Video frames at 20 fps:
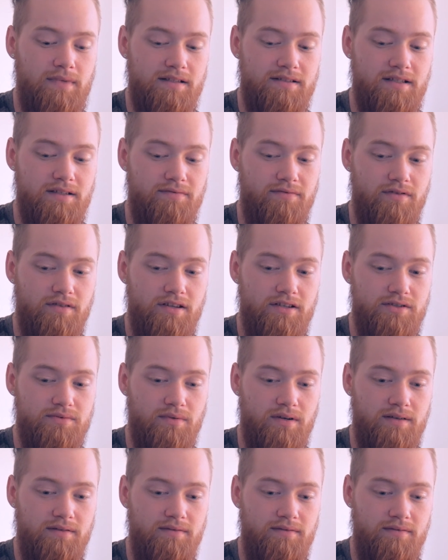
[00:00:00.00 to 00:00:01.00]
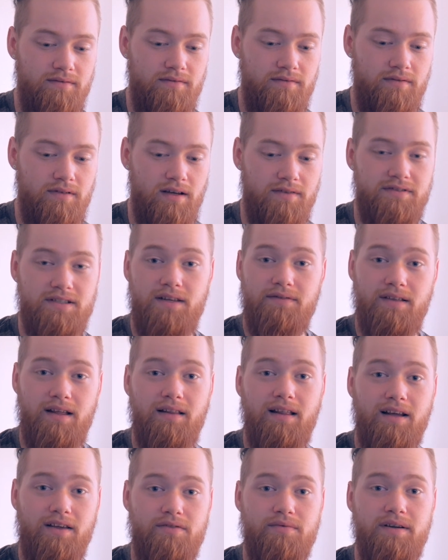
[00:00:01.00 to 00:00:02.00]
it for this one. I've said that
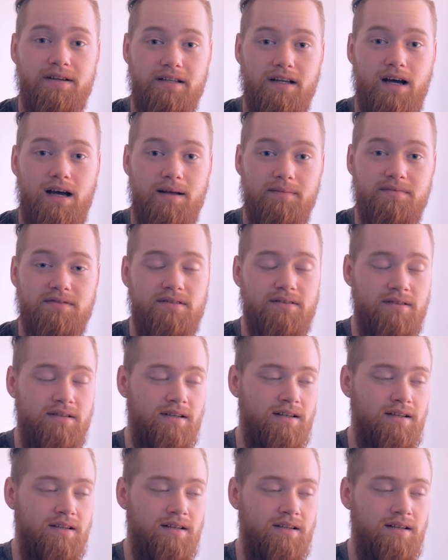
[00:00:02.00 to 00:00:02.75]
like 3 times.